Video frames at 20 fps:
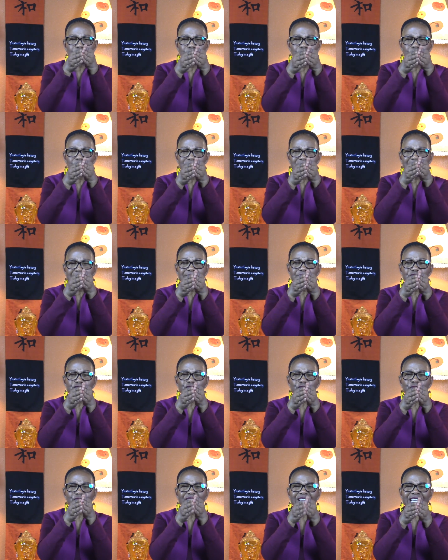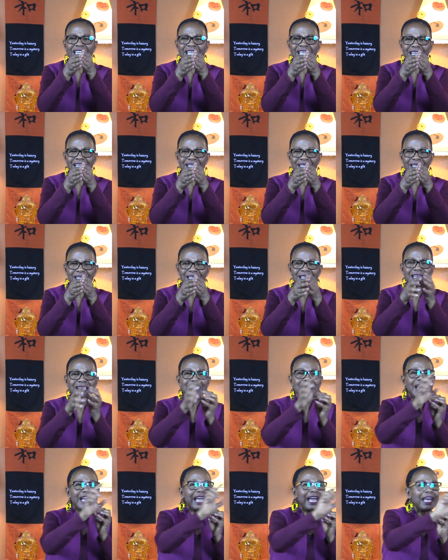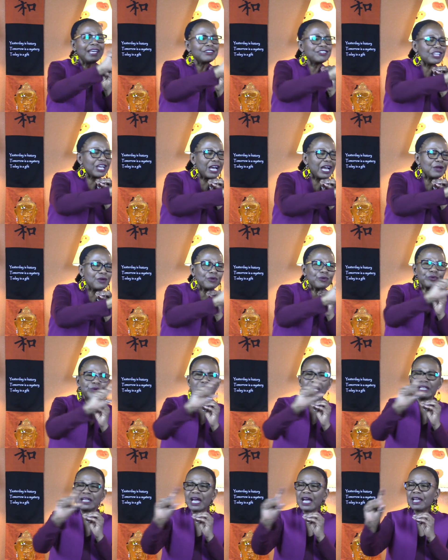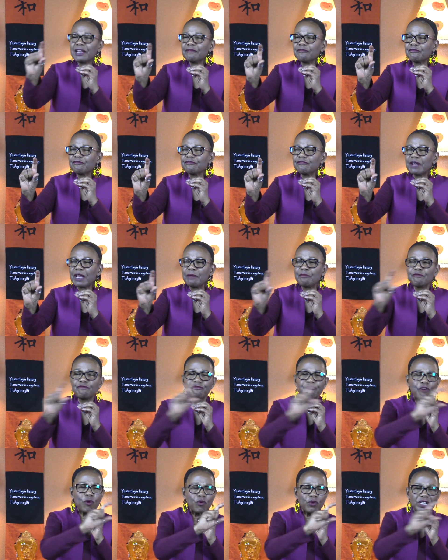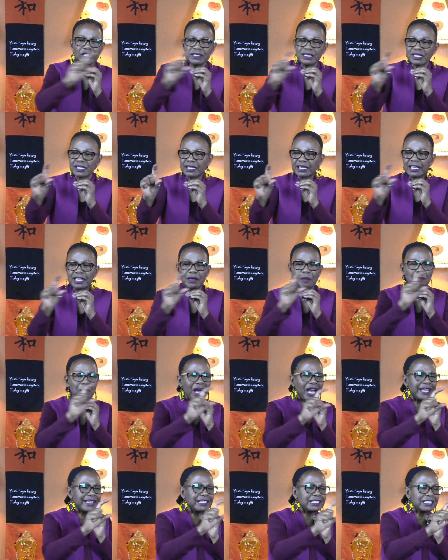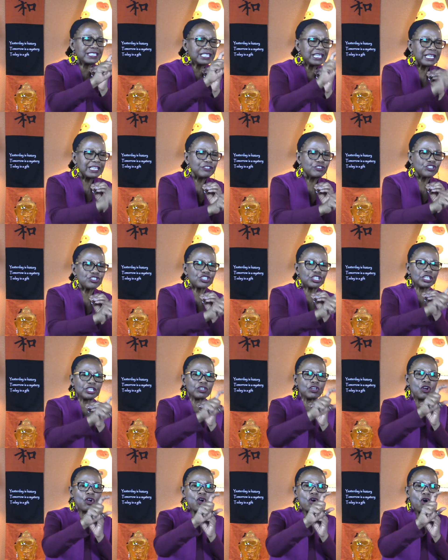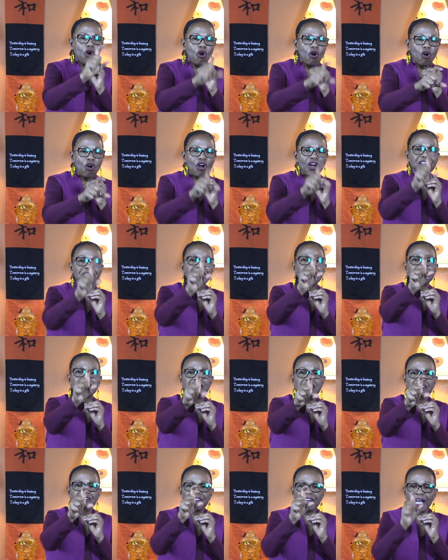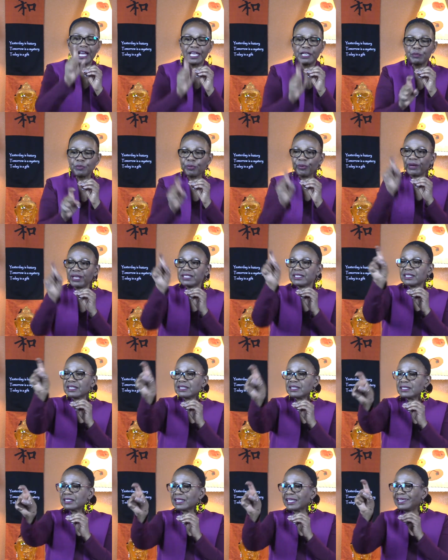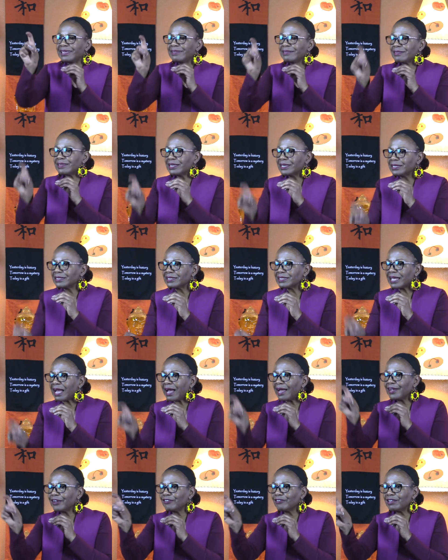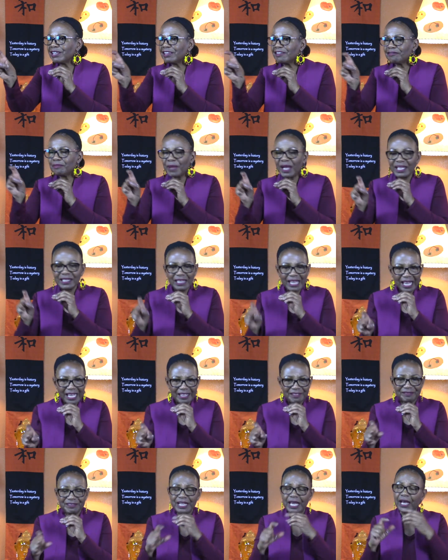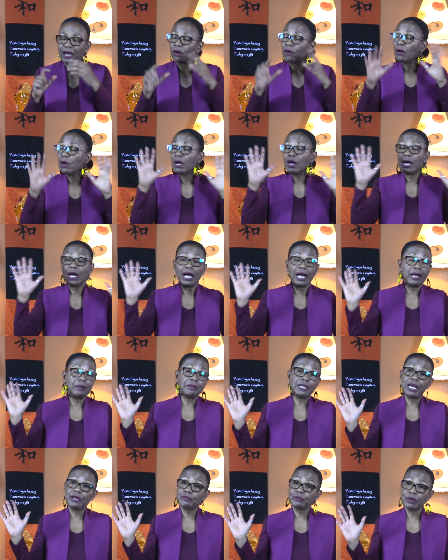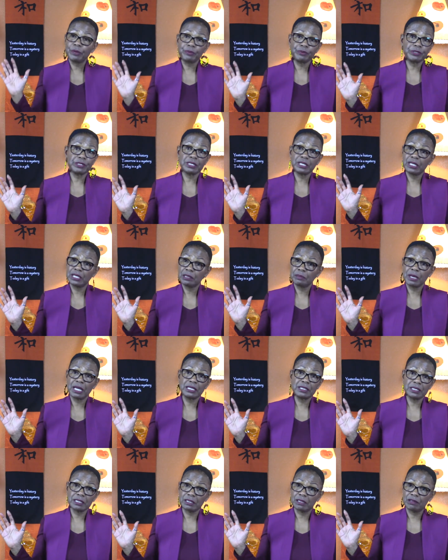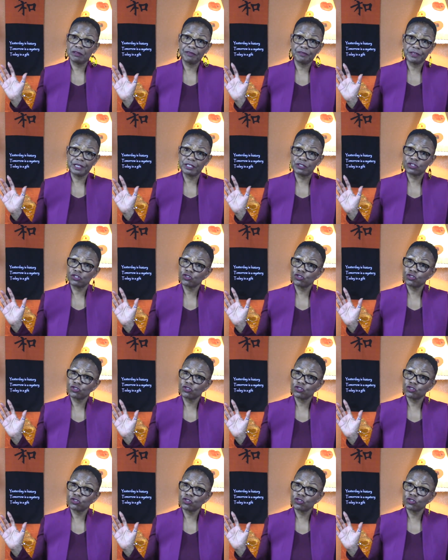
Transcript: lasered in, and I am focusing my attention on the divine presence in the entirety of my life. Now, I'm not representing myself as